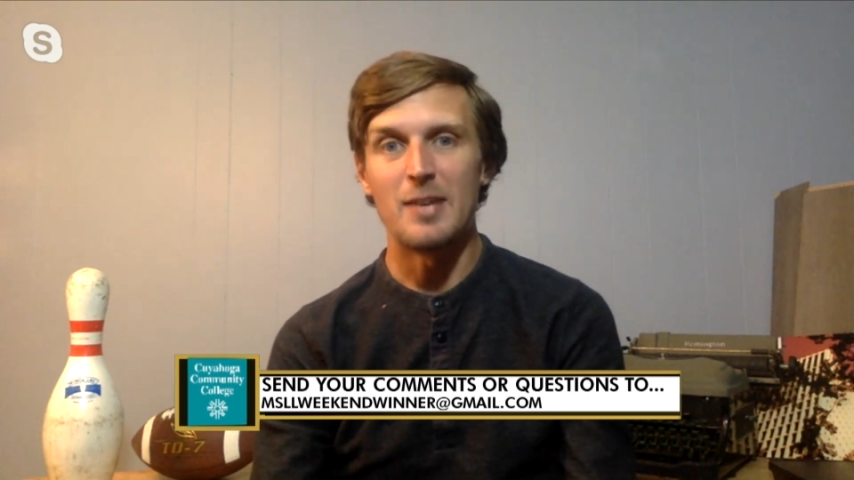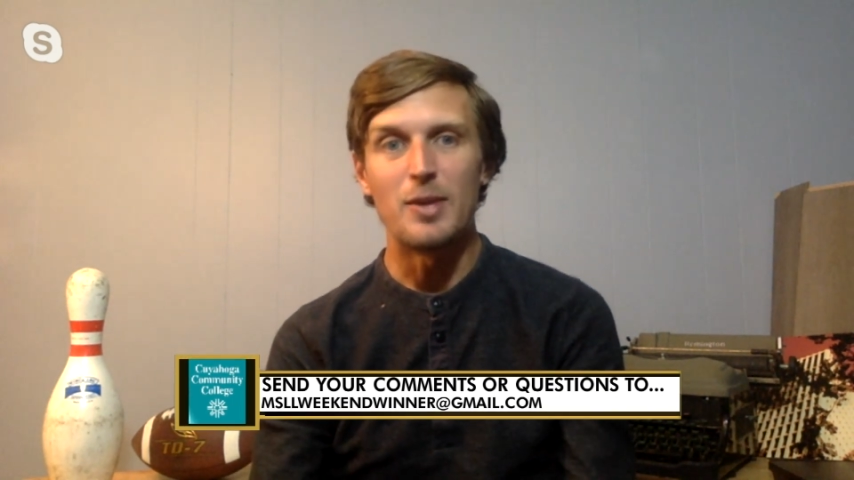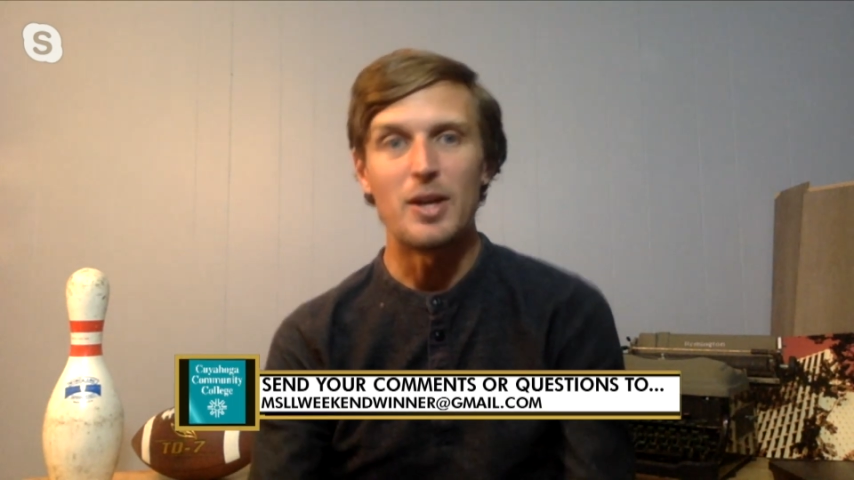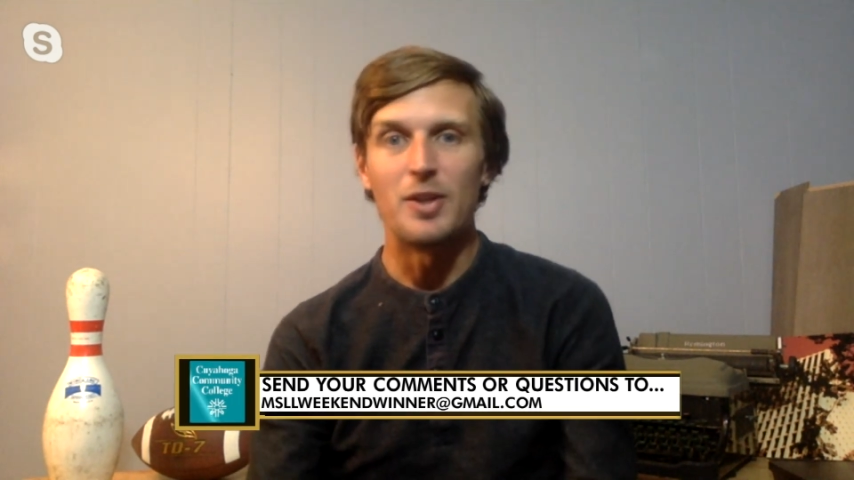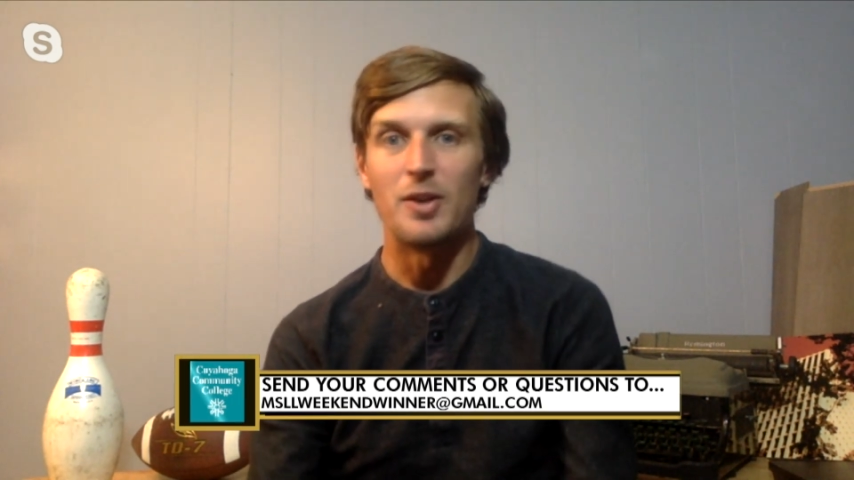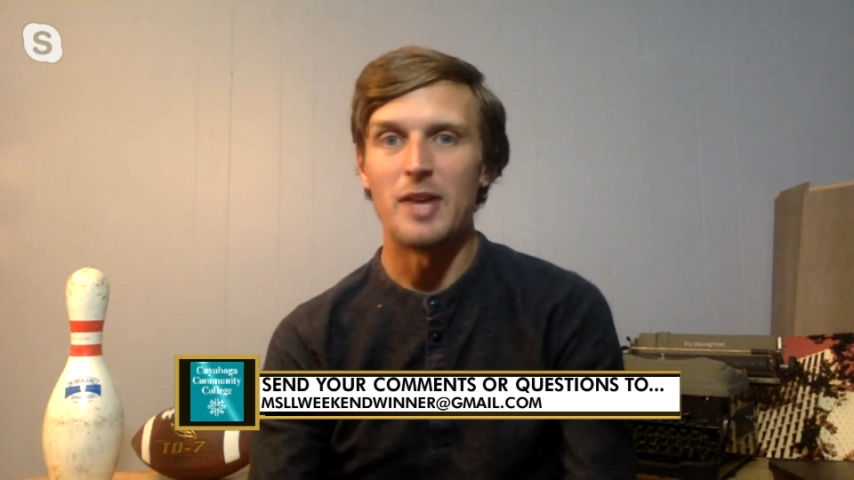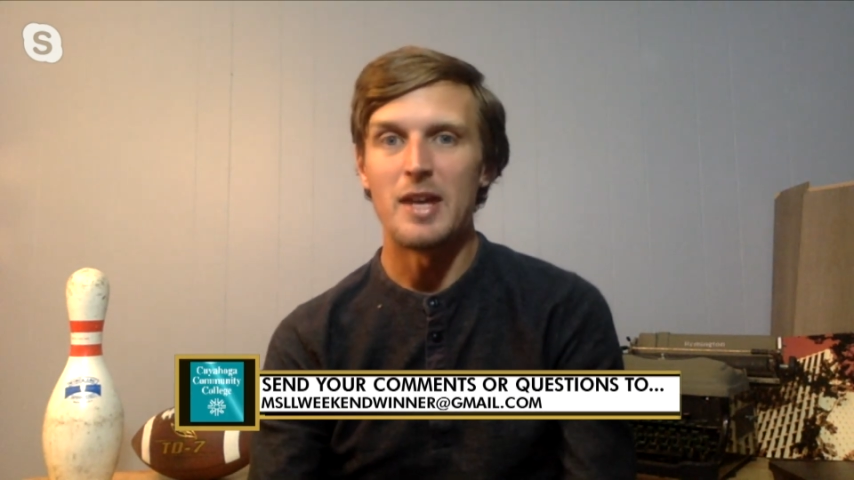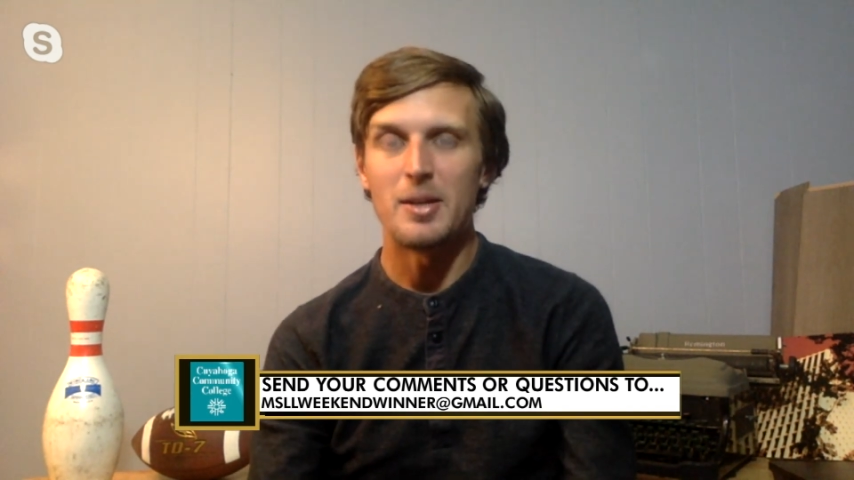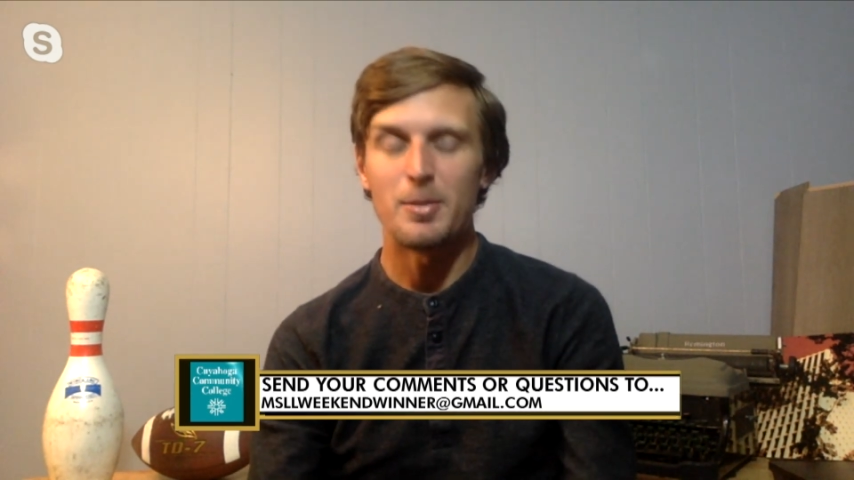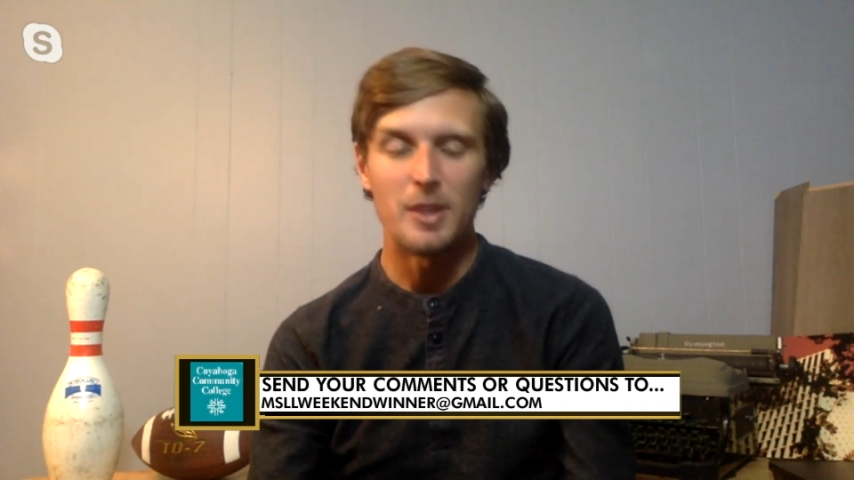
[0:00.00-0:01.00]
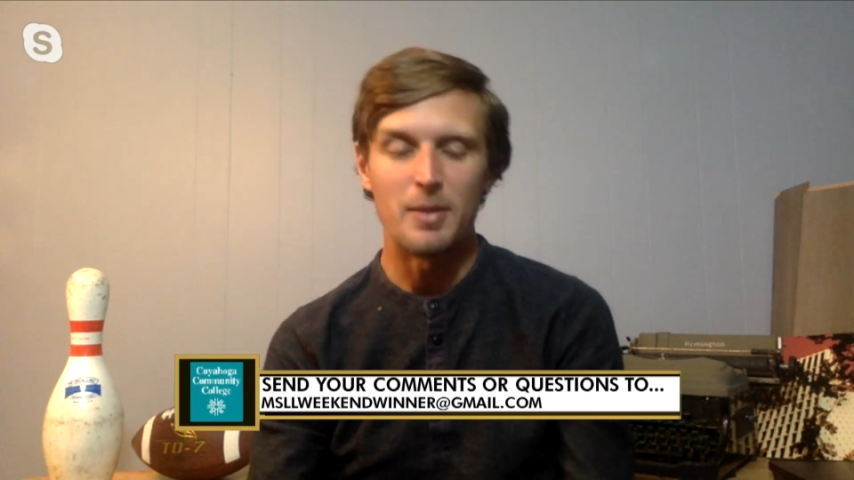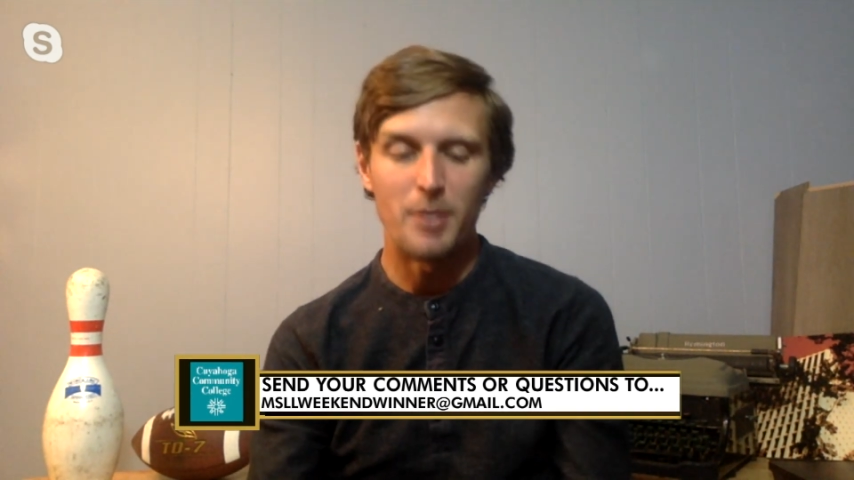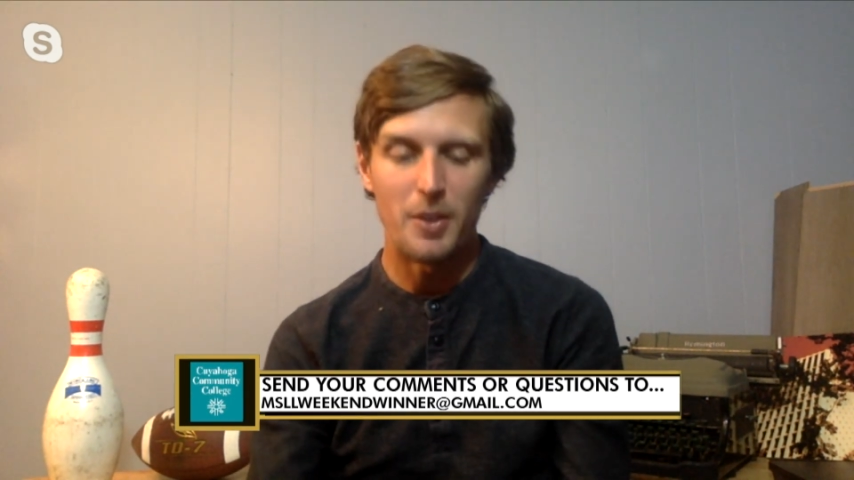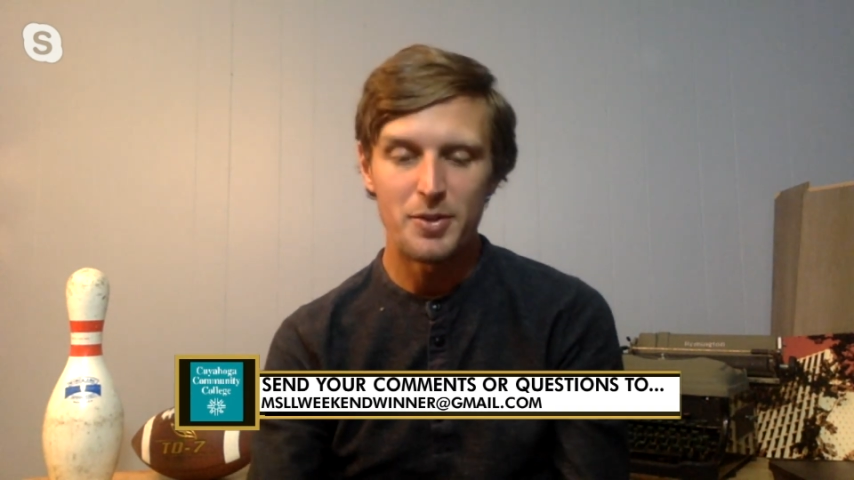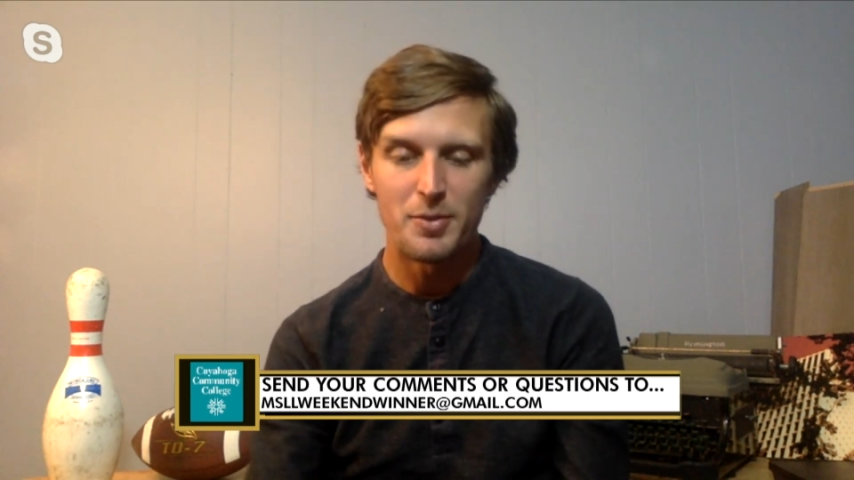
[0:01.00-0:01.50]
We all know that. You're playing
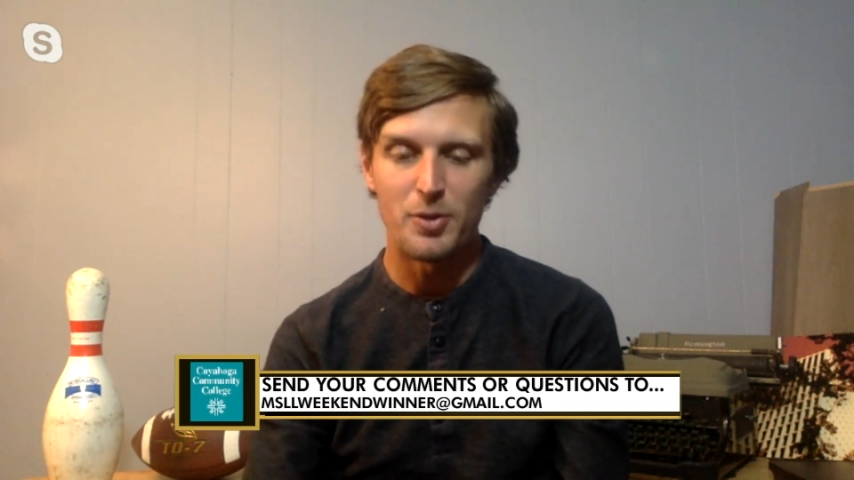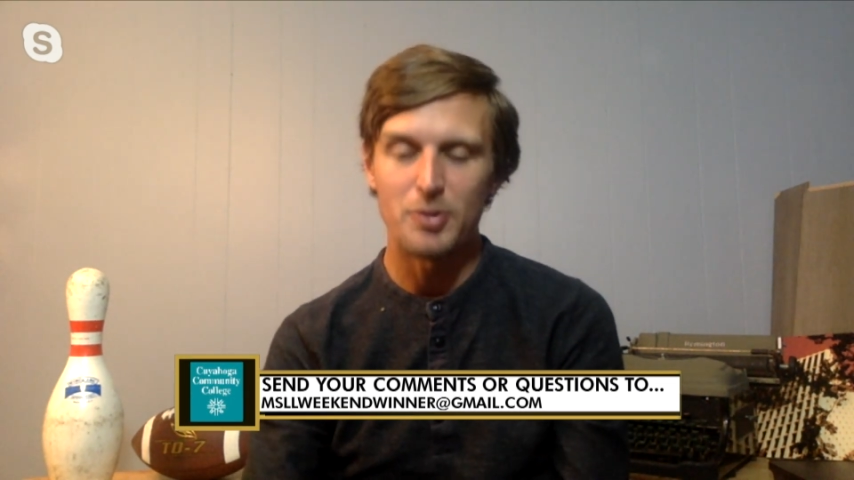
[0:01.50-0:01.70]
Baltimore,